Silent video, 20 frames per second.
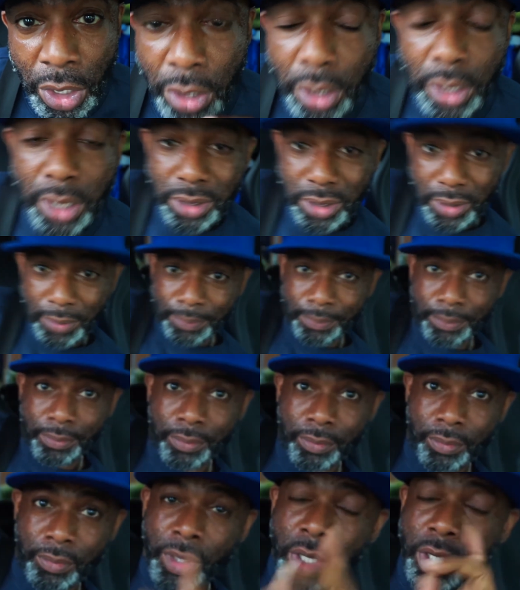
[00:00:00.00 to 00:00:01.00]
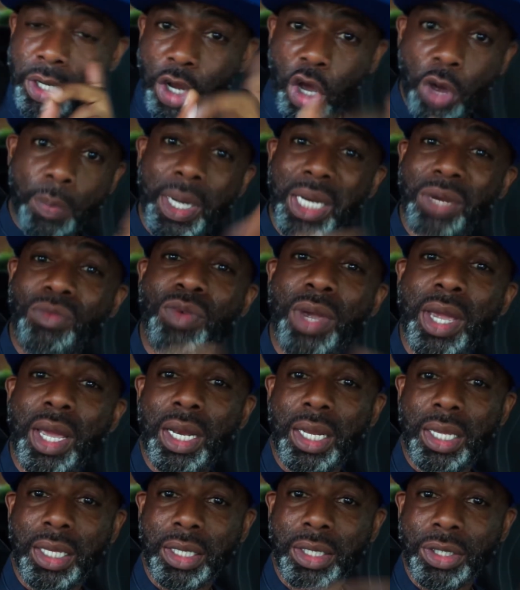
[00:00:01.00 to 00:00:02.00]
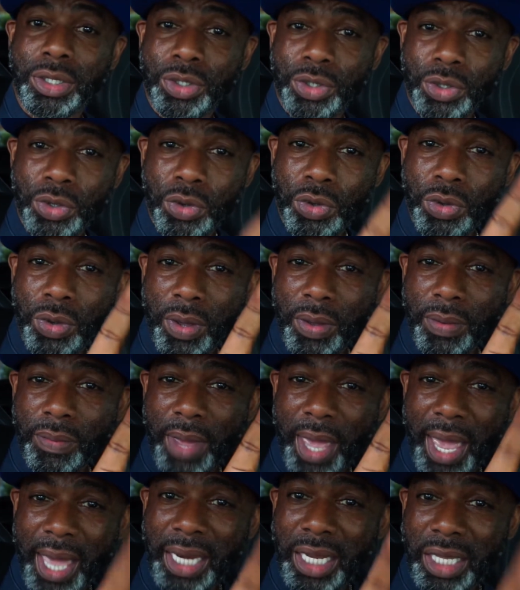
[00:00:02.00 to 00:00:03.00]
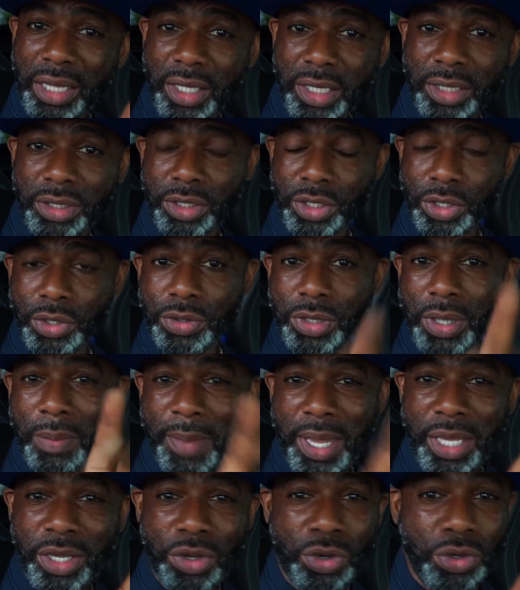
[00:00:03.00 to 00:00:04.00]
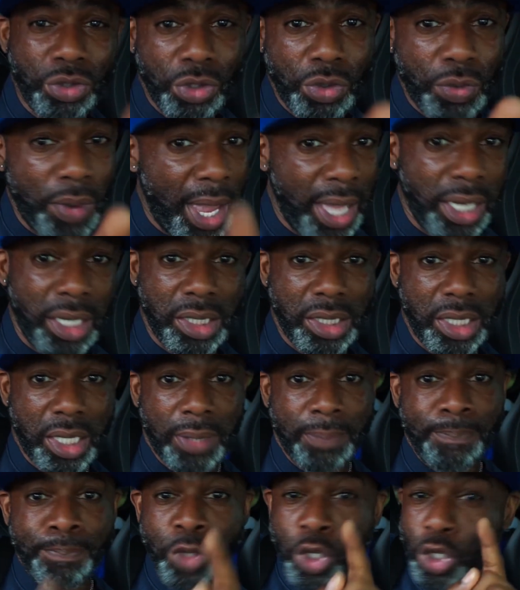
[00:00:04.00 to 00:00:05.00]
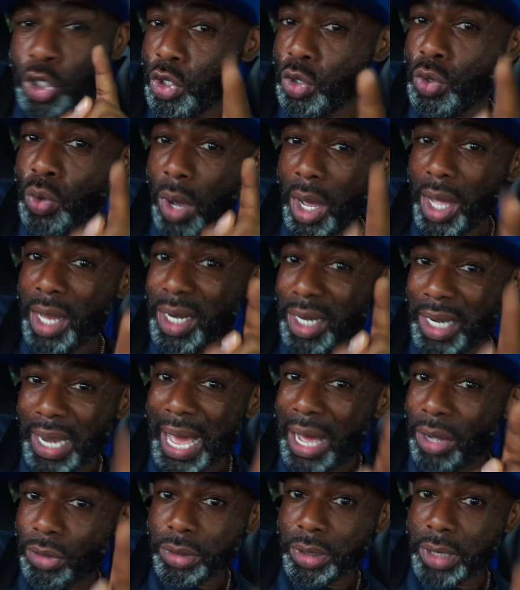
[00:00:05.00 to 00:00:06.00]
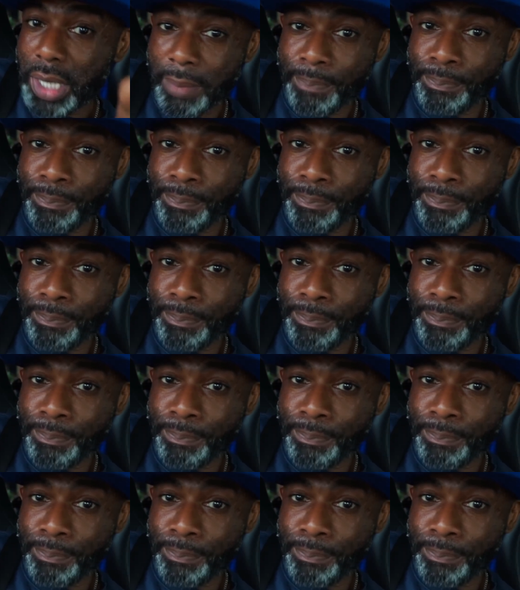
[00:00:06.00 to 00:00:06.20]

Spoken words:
Listen, nobody really can do anything to you to make you do anything. You allowed them.